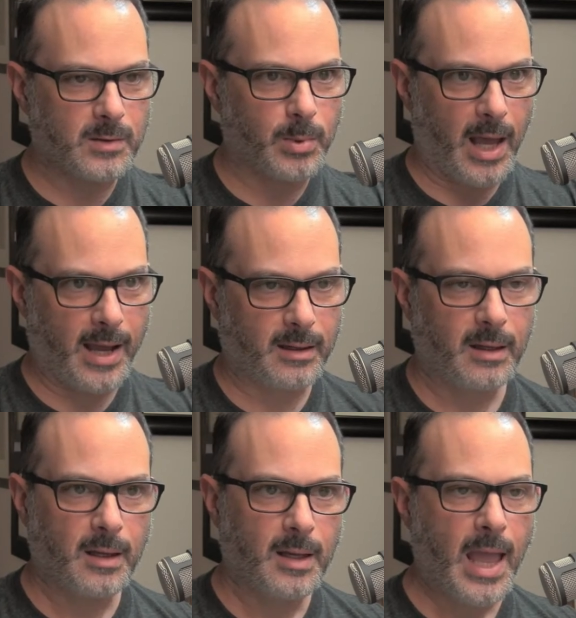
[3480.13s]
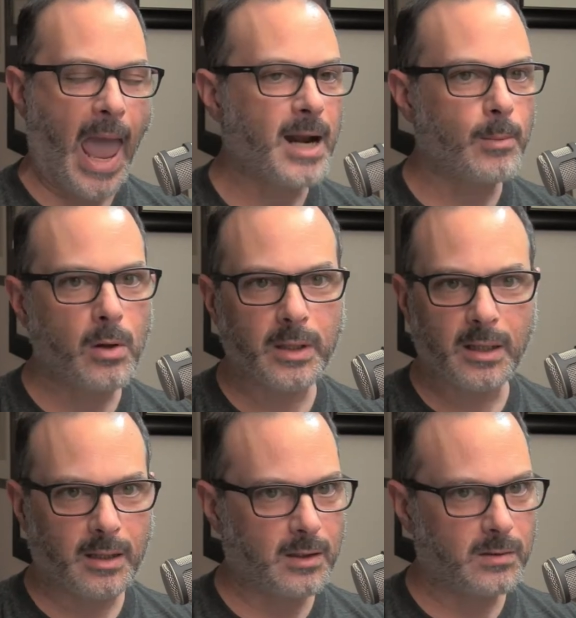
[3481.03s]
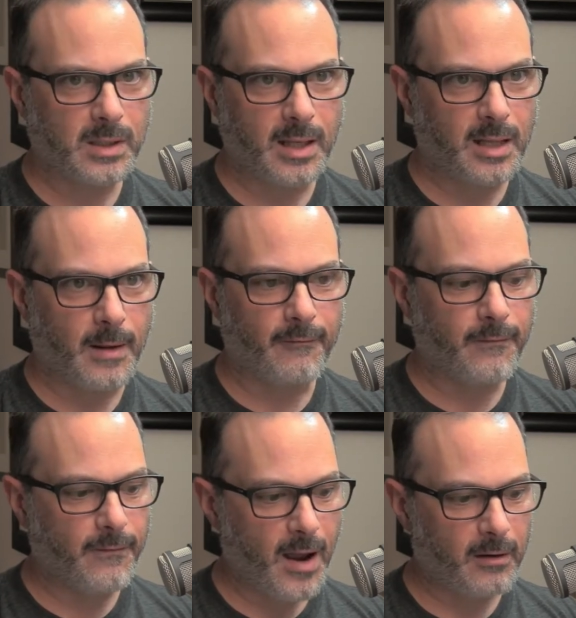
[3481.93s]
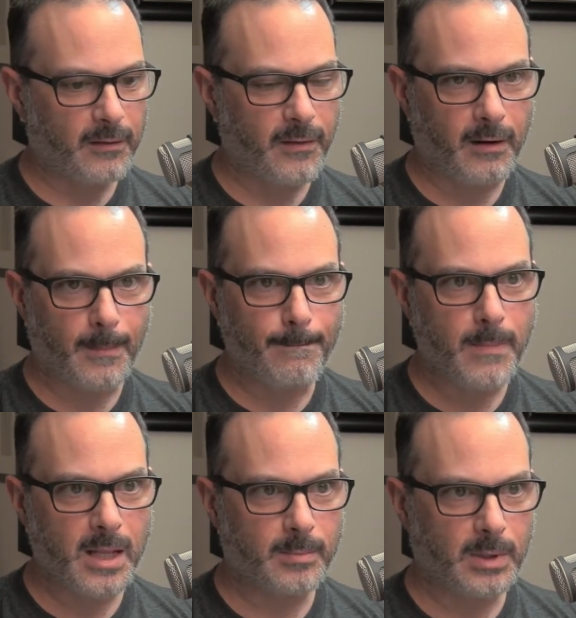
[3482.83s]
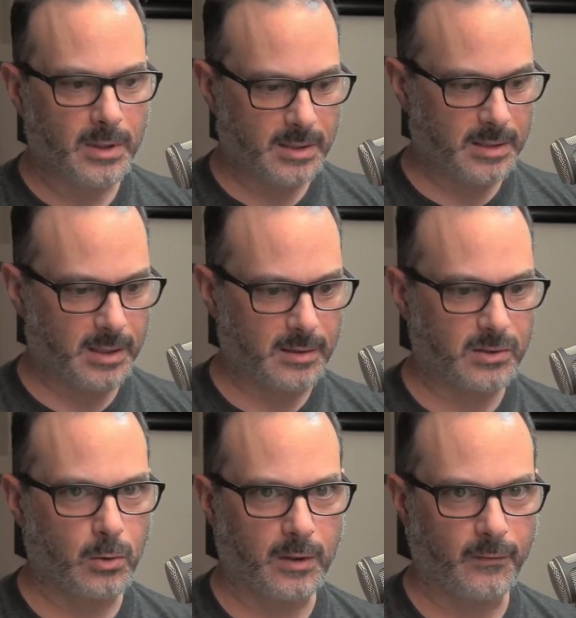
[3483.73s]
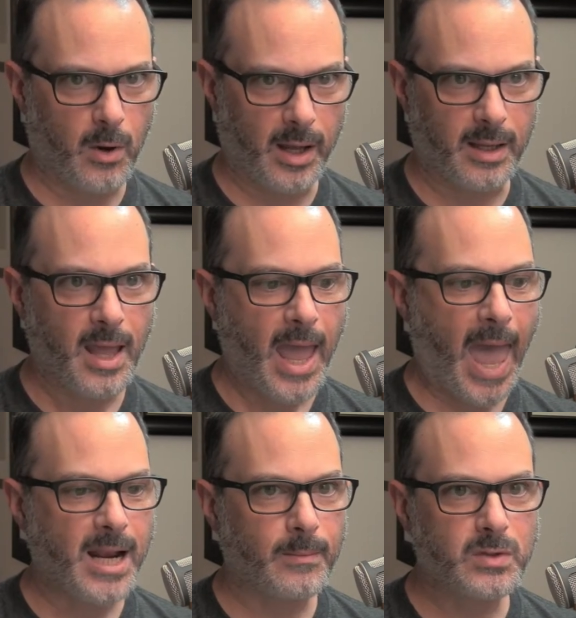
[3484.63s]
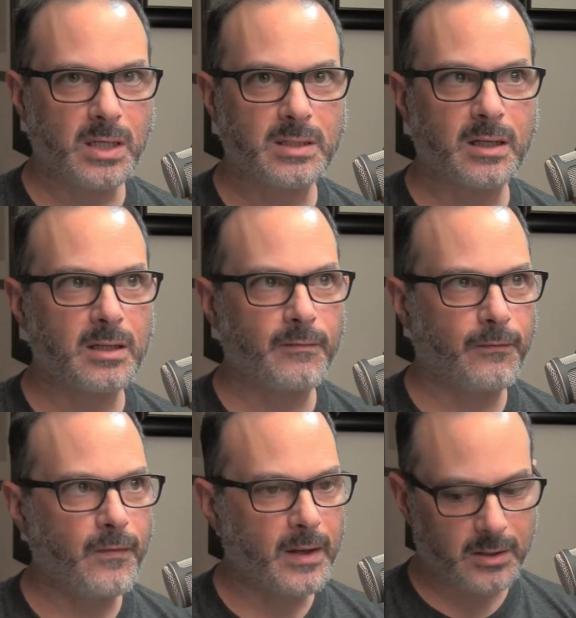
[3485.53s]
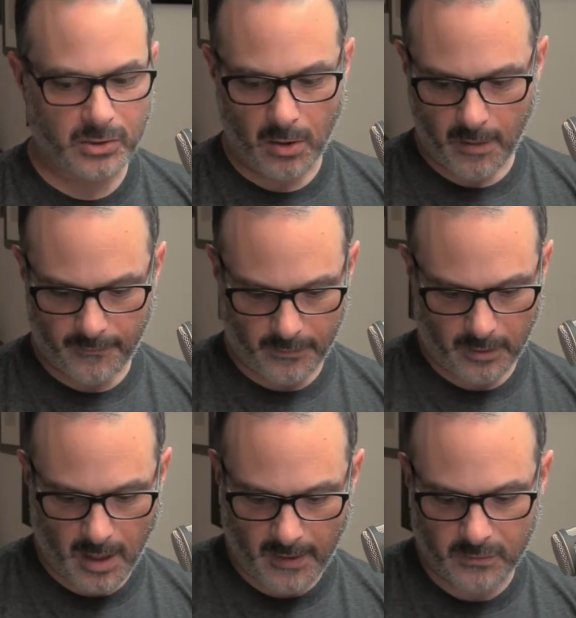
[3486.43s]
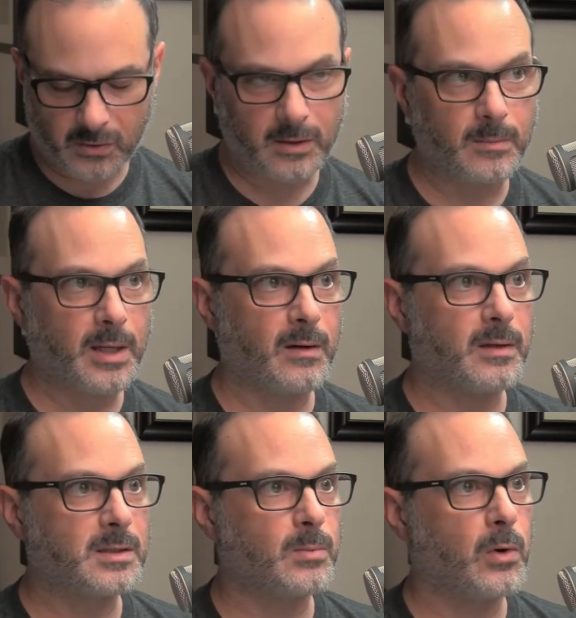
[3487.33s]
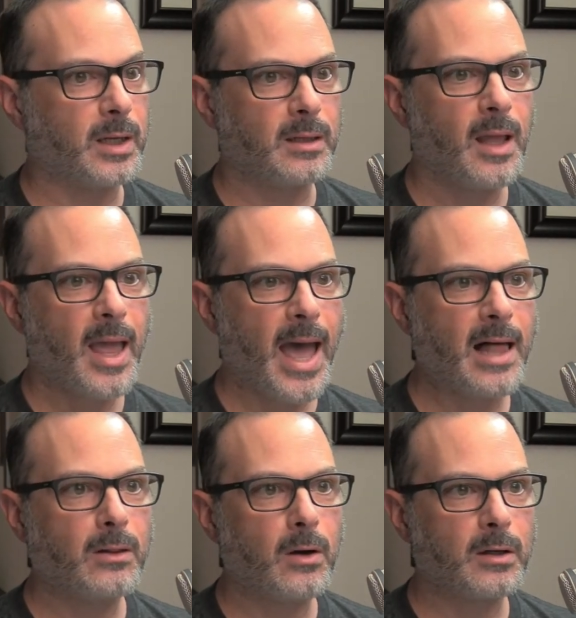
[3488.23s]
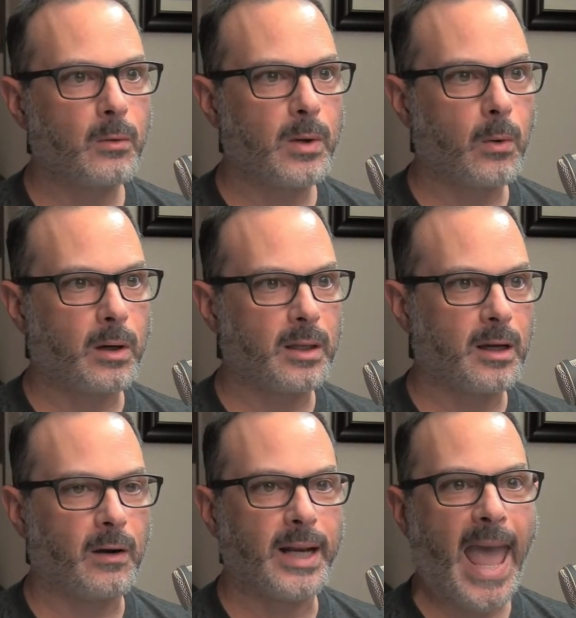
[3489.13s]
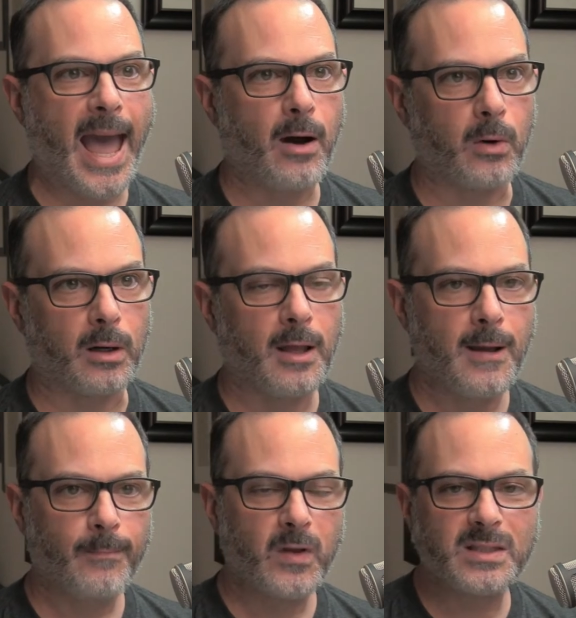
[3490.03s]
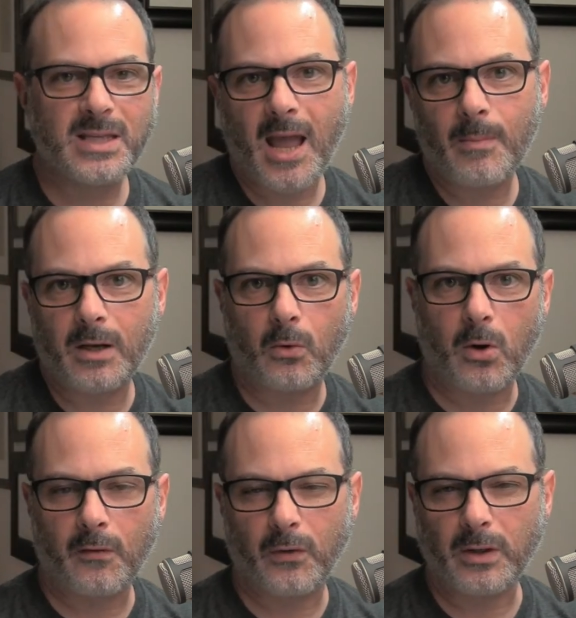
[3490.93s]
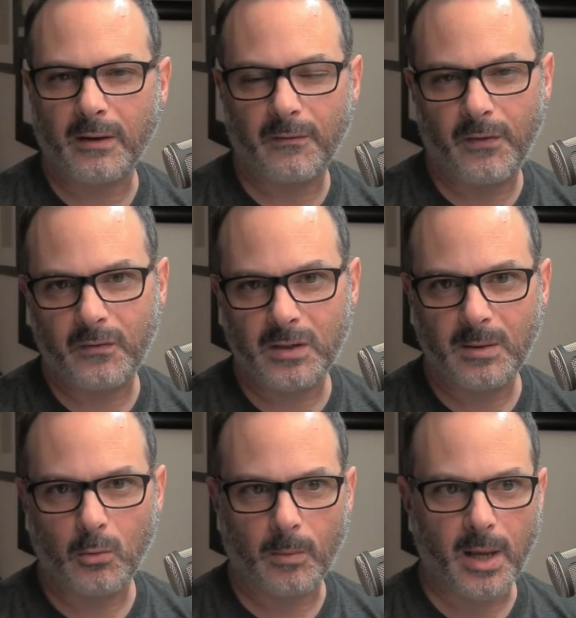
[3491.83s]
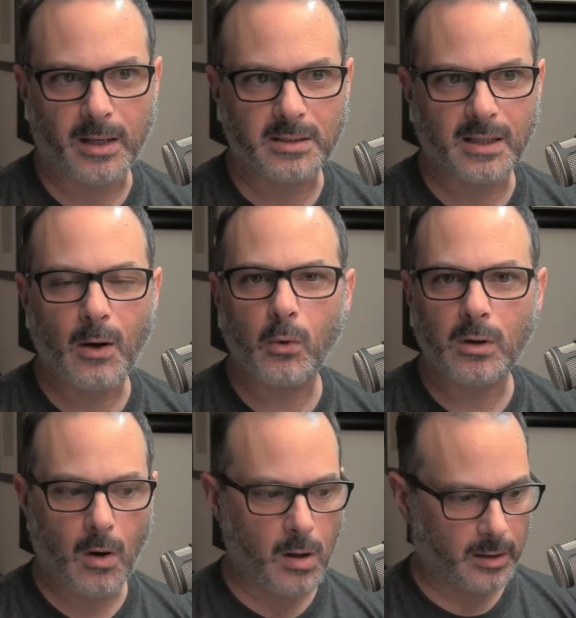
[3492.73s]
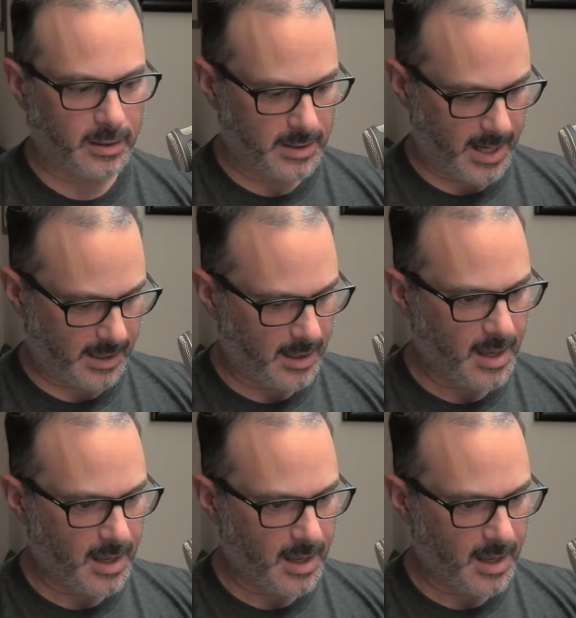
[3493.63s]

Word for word: black and I'm only going to use it in a very, very minimalistic sort of way. And I'm just going to finish off the live stream here this morning. How long are we working here? An hour. Let's say I'm going to work for like 15 more minutes and then we'll call it a day.